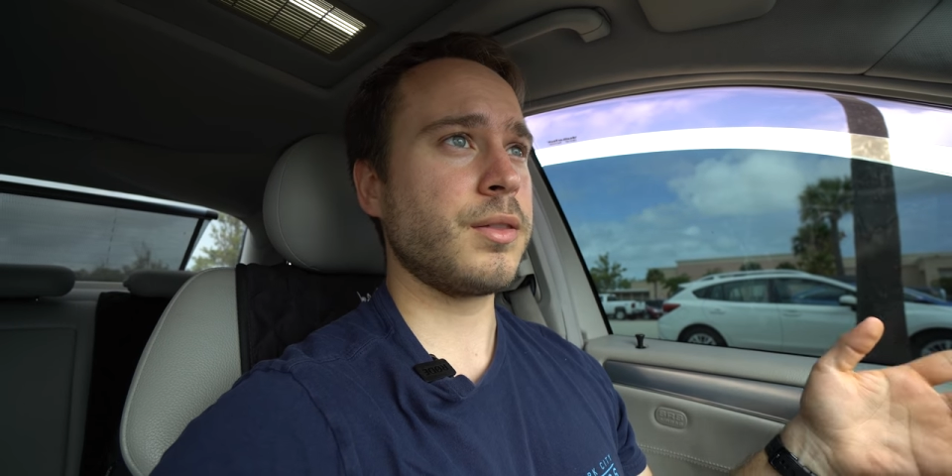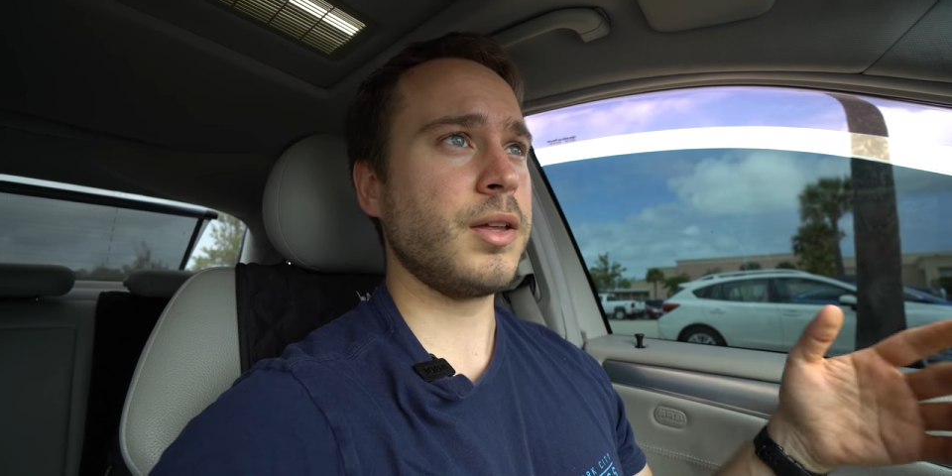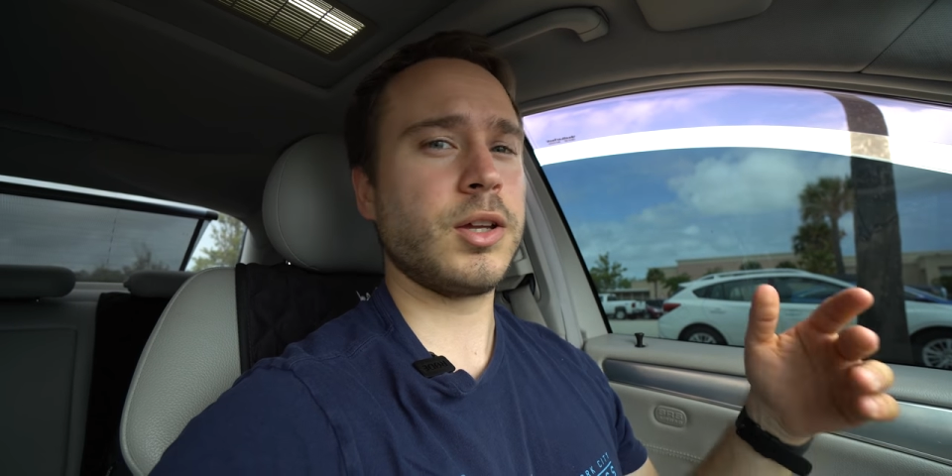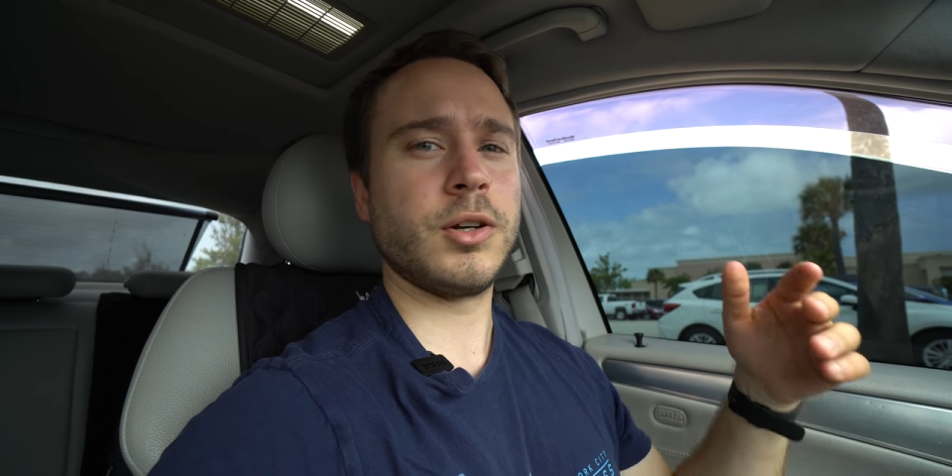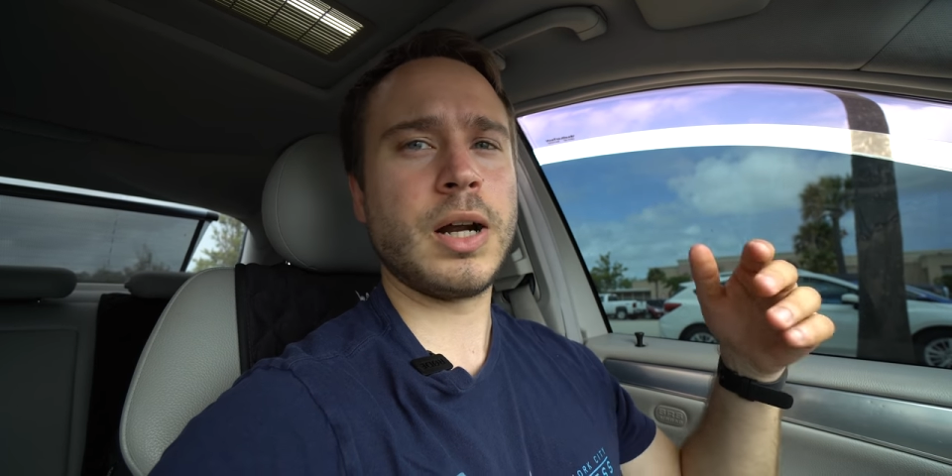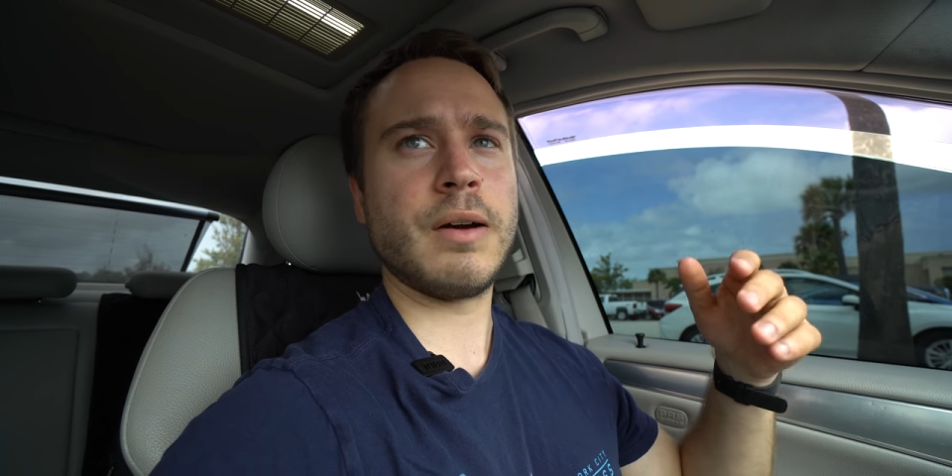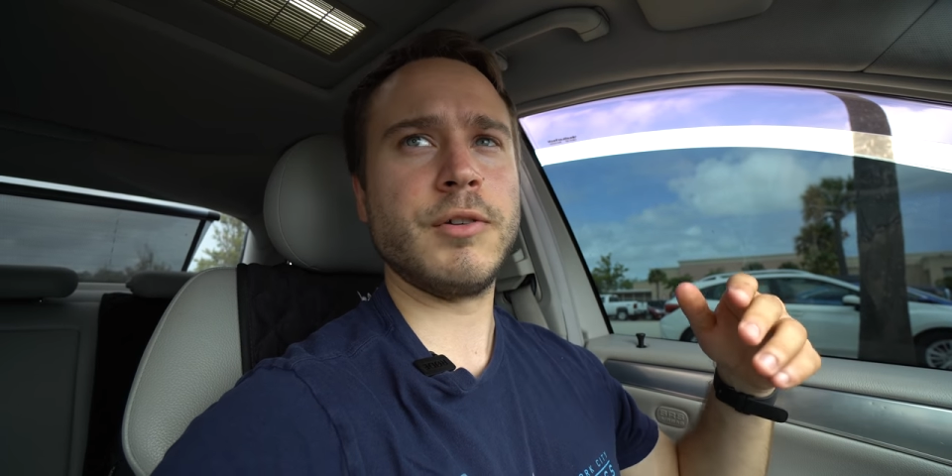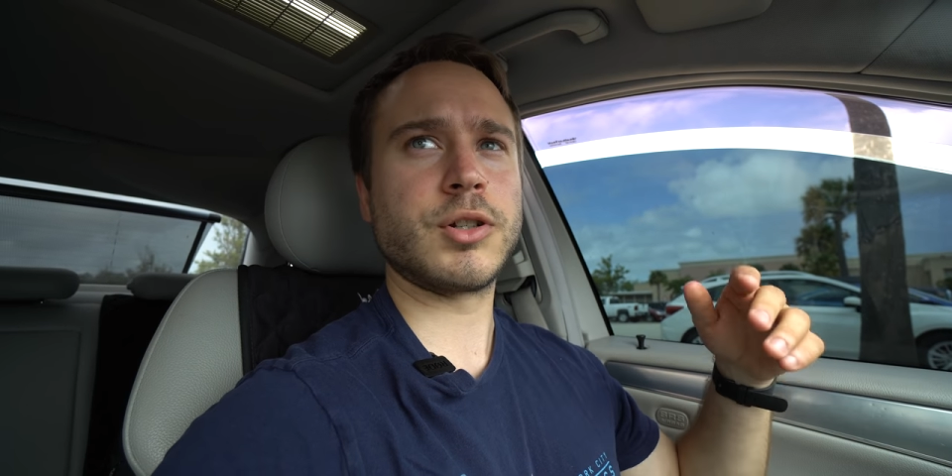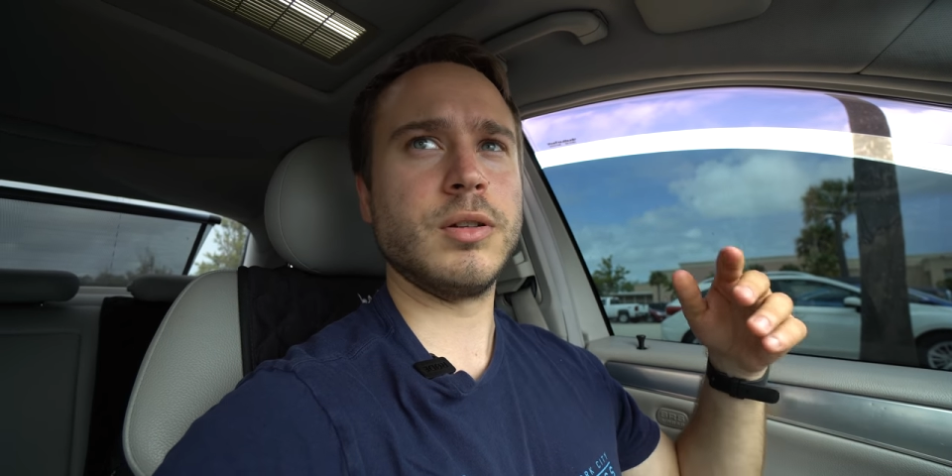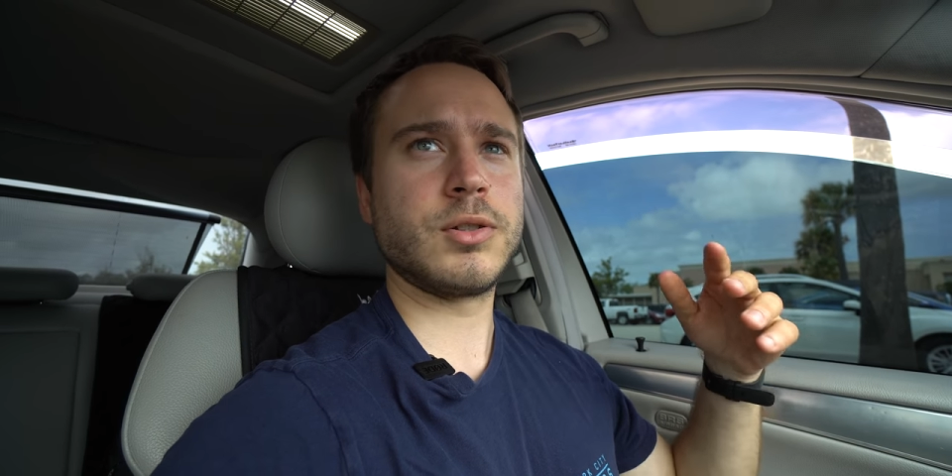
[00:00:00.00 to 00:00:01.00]
I think your
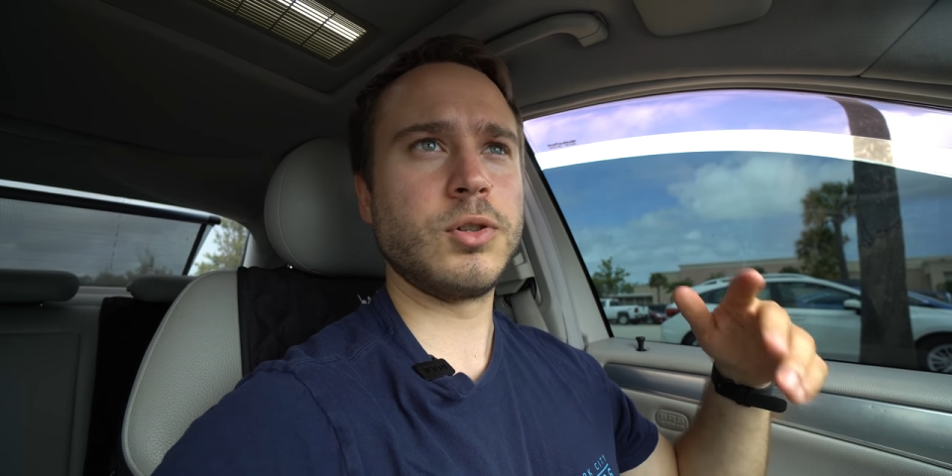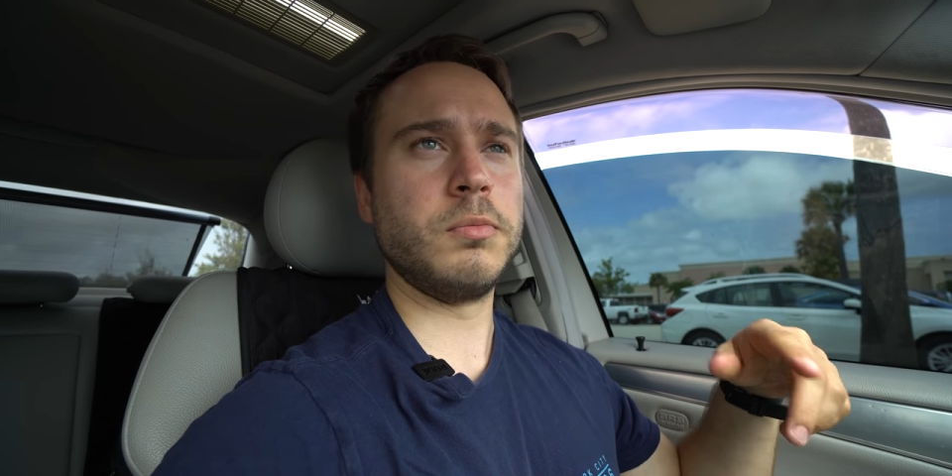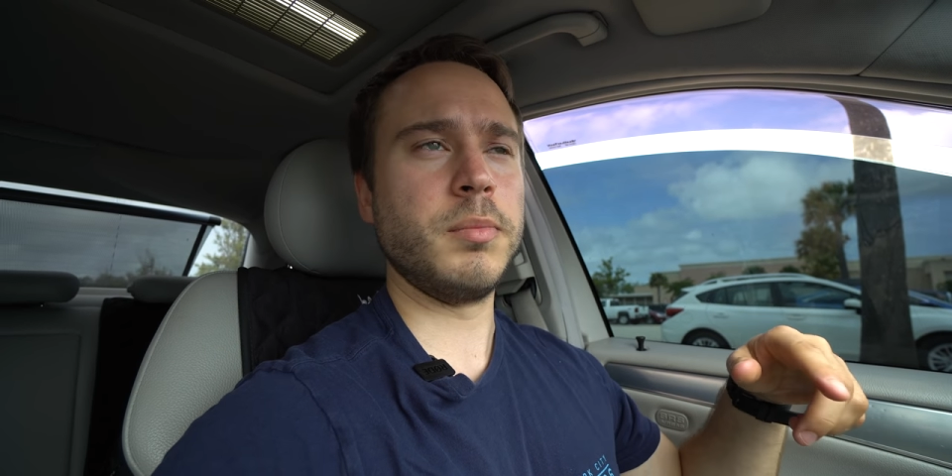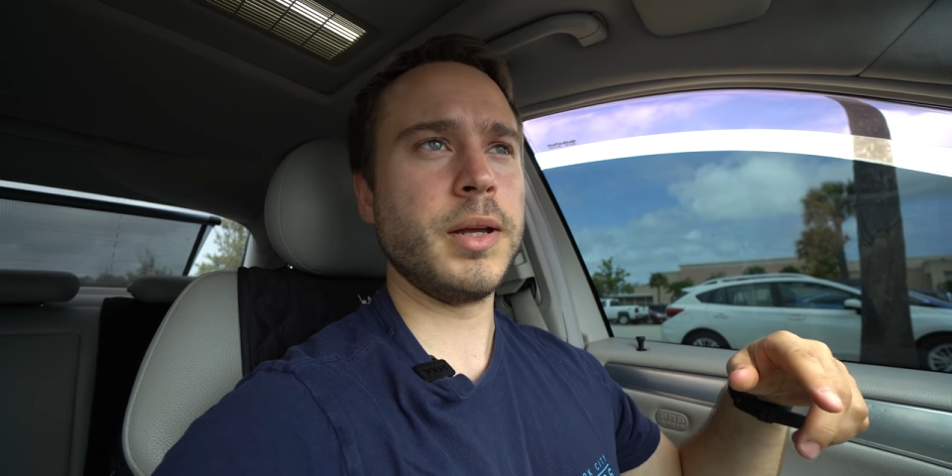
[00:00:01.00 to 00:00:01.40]
average consumer